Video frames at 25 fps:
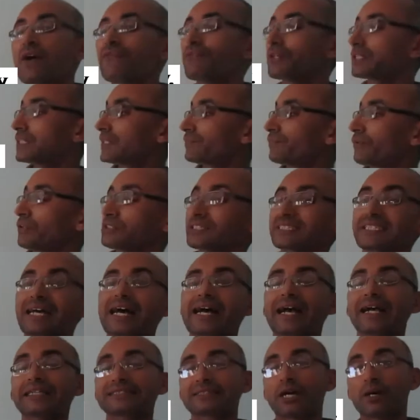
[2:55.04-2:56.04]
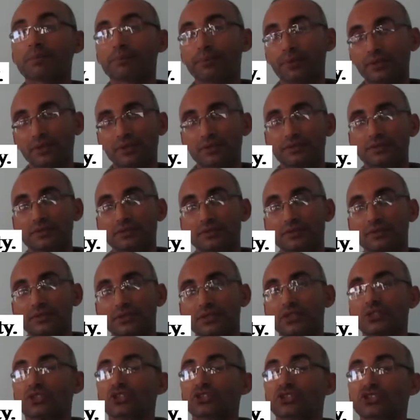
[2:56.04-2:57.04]
for the first example,
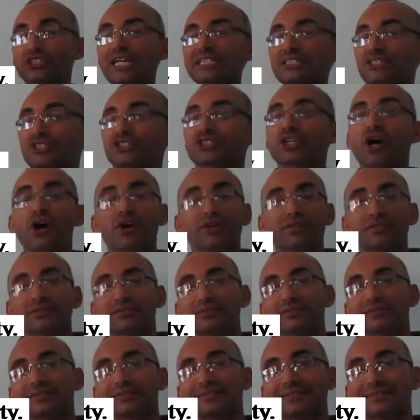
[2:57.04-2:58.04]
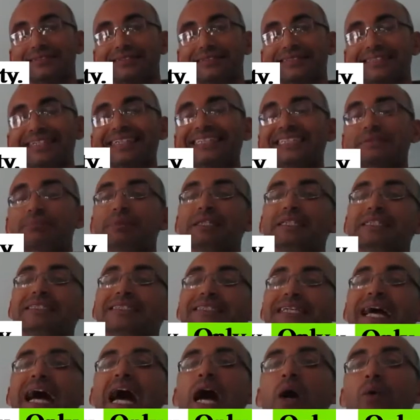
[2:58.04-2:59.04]
just John. It means
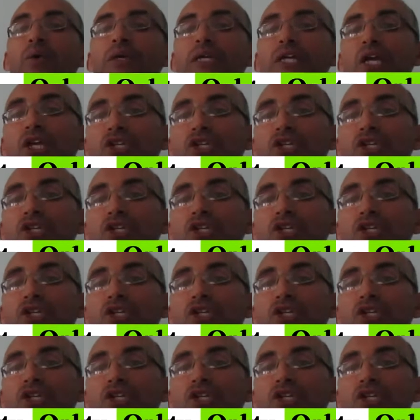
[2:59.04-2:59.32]
only